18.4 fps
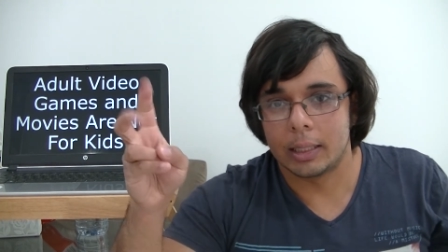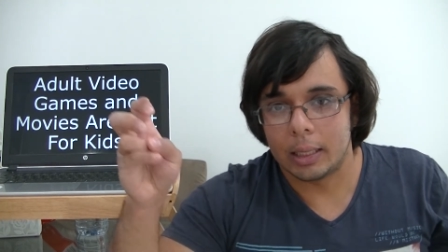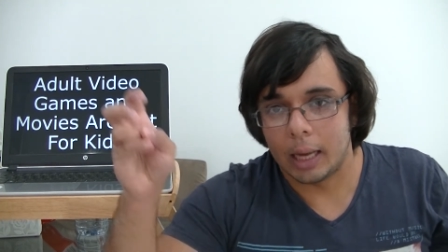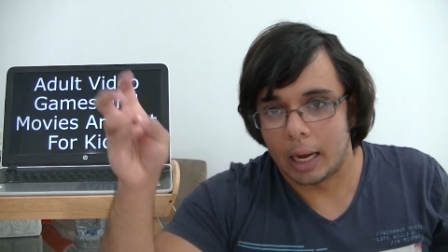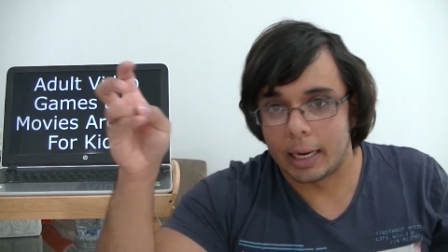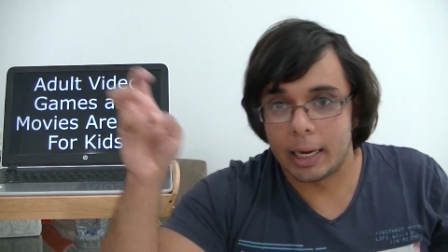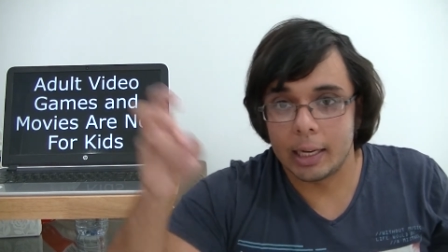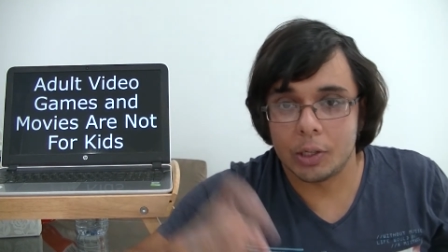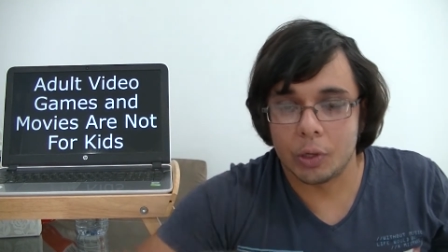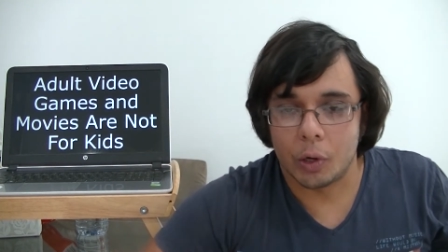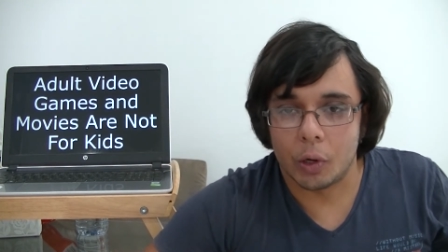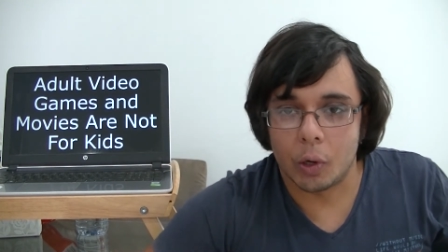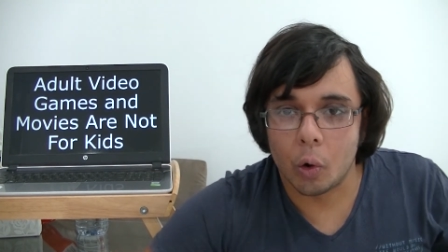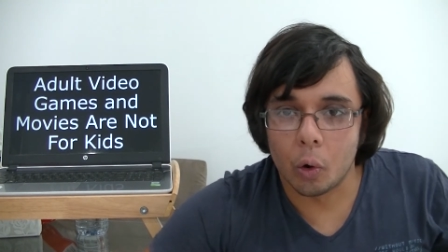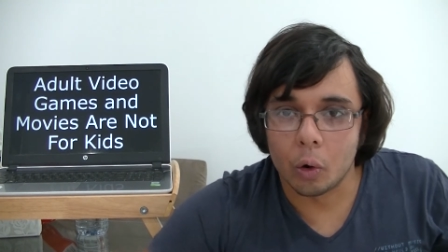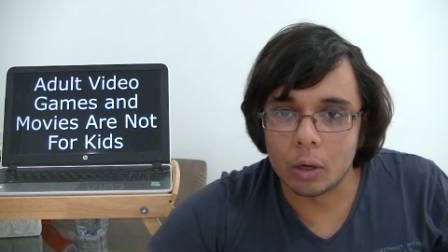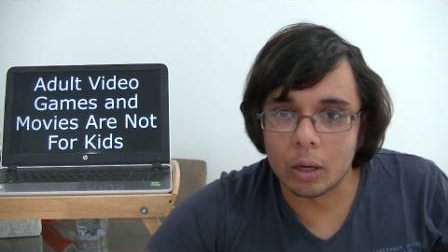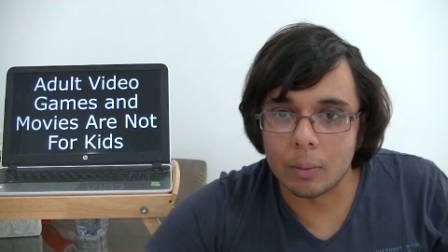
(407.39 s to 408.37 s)
I guess you could
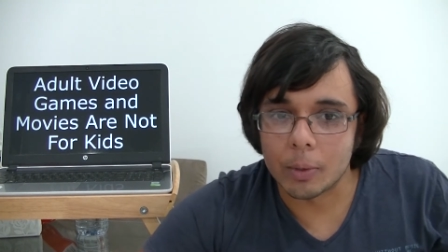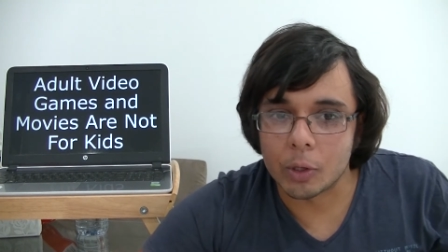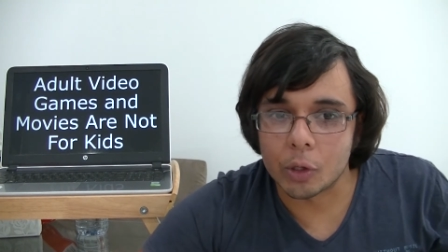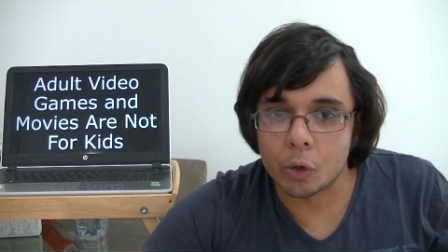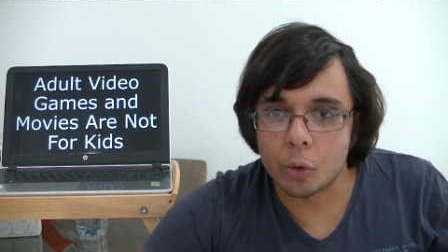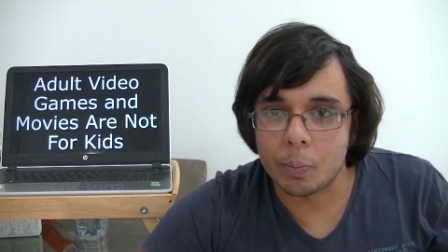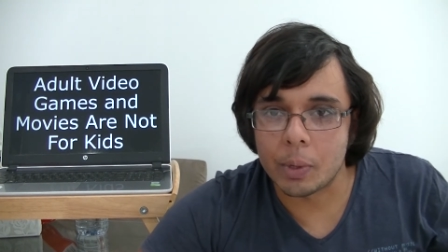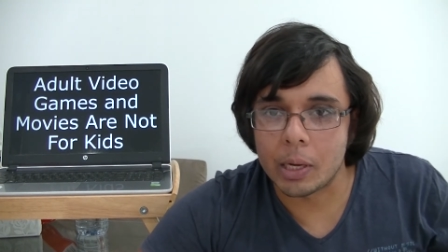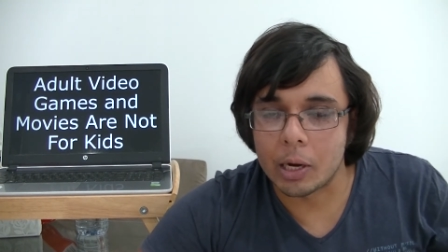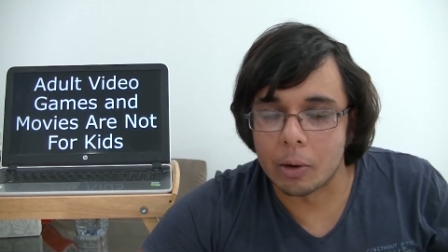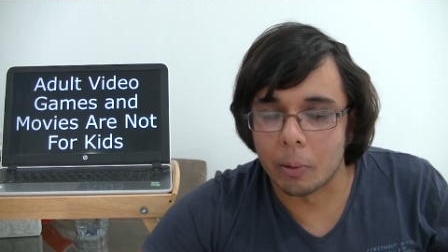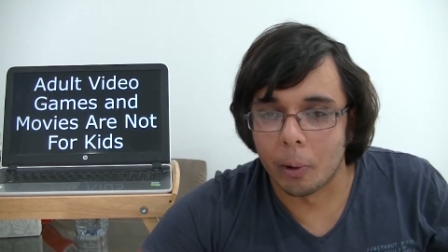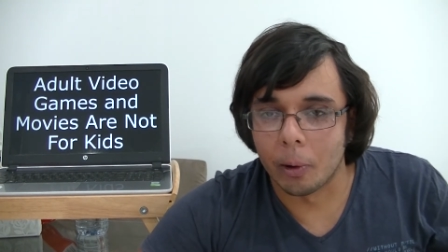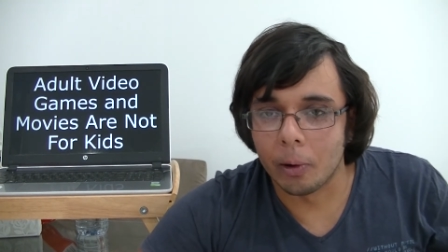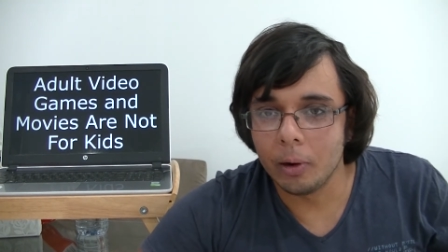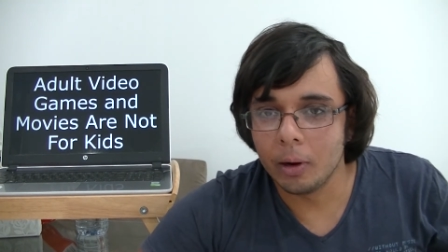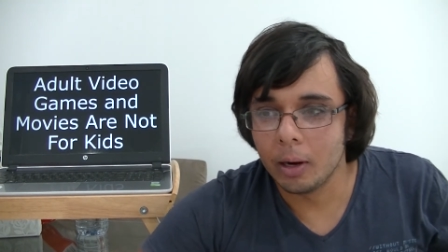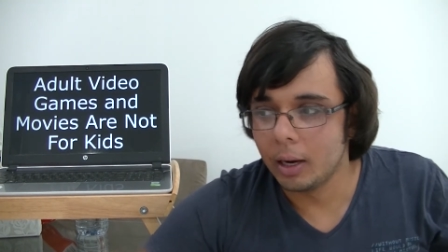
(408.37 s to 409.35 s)
call him a
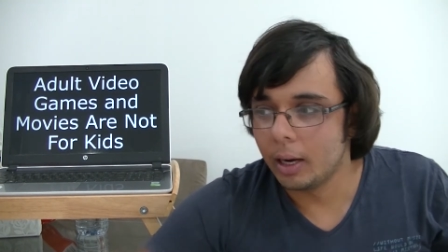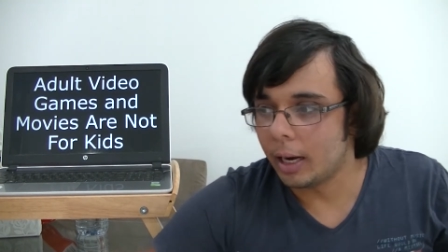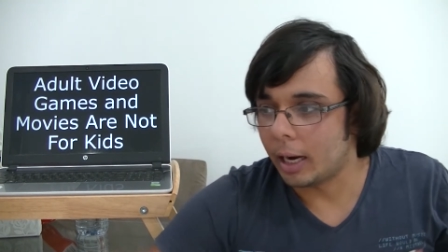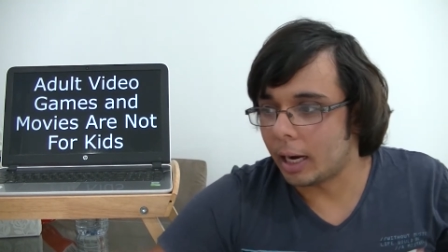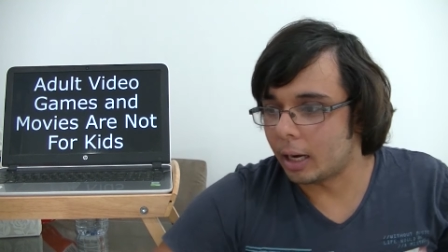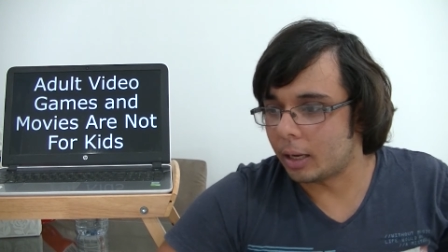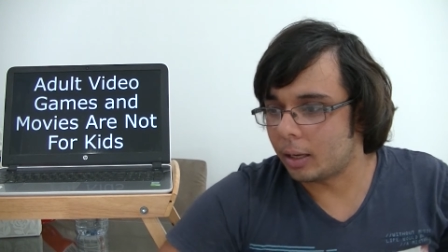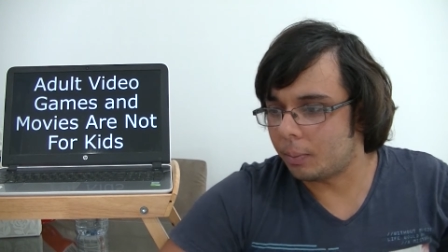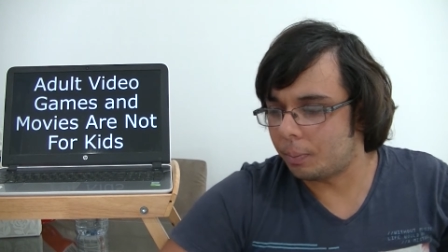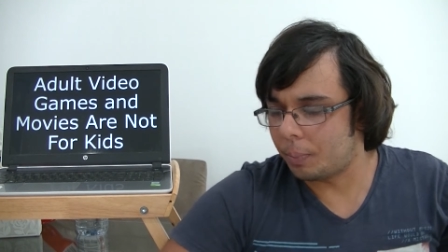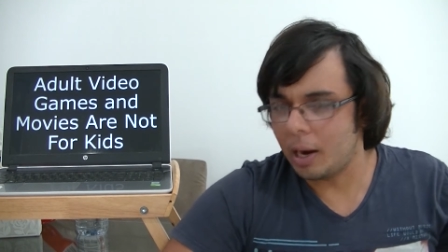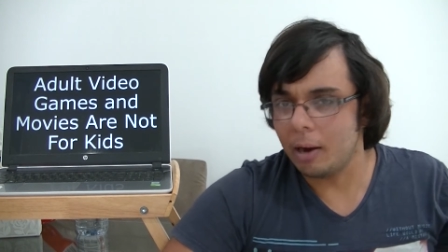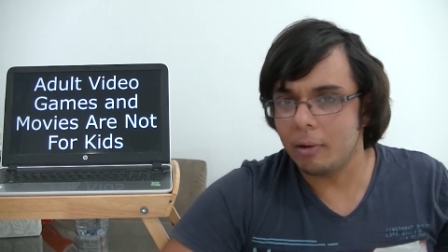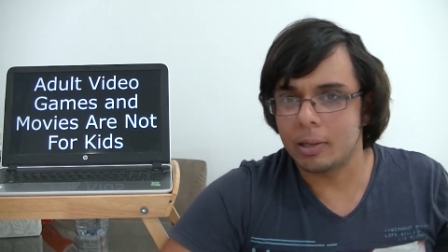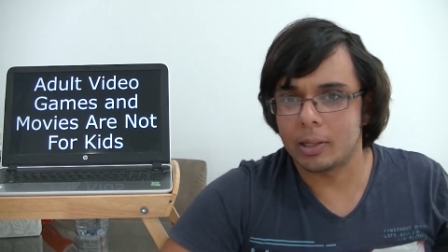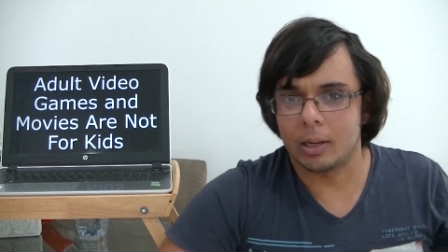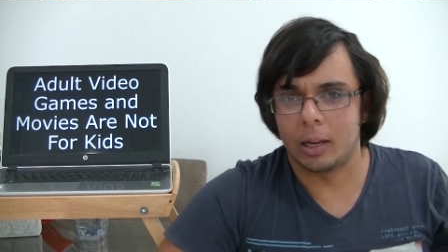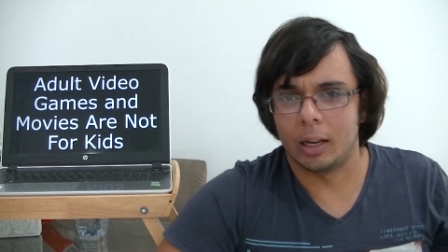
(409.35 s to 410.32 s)
superhero, and
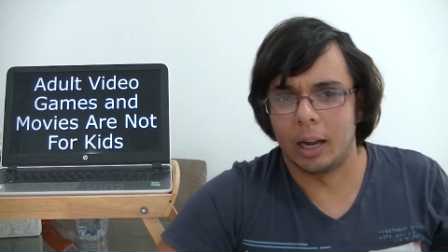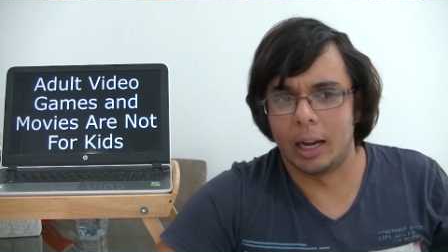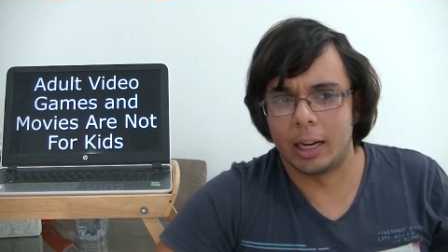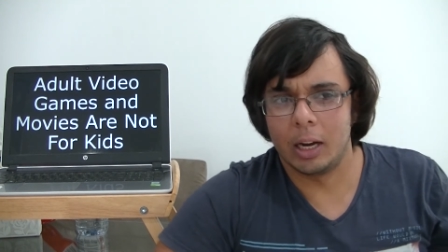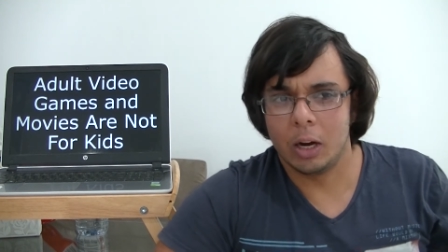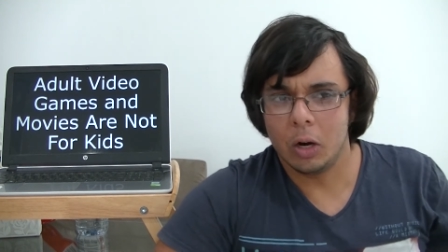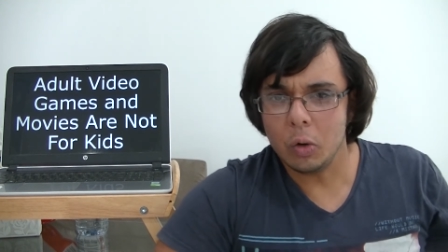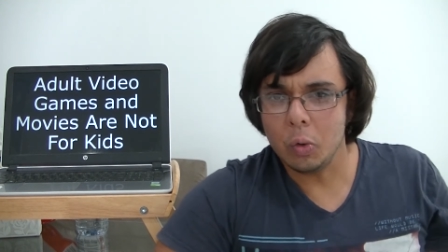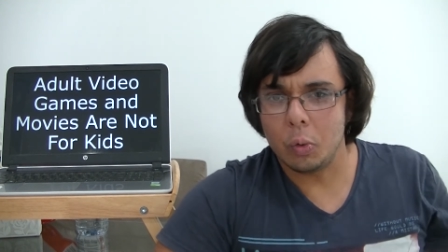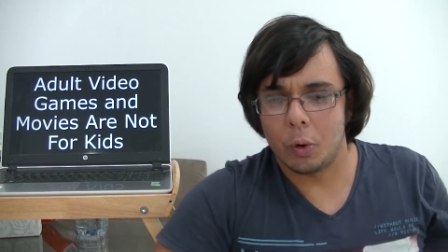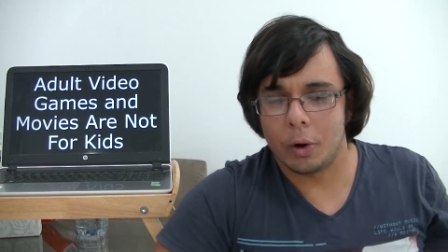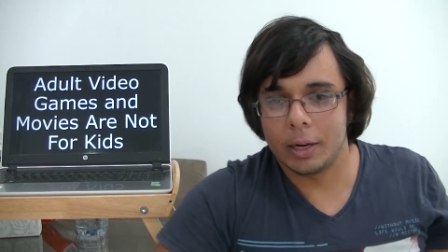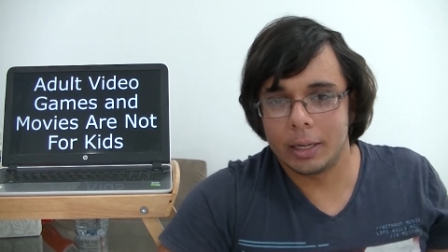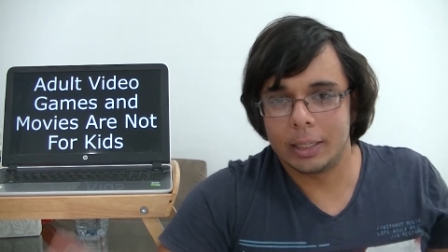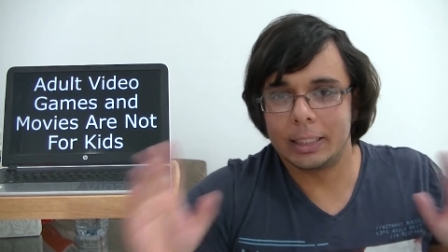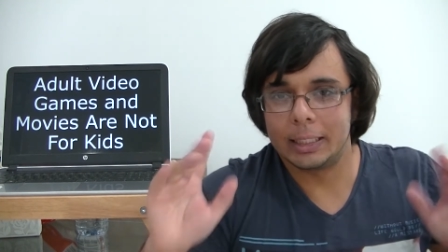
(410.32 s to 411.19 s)
parents are like, ooh,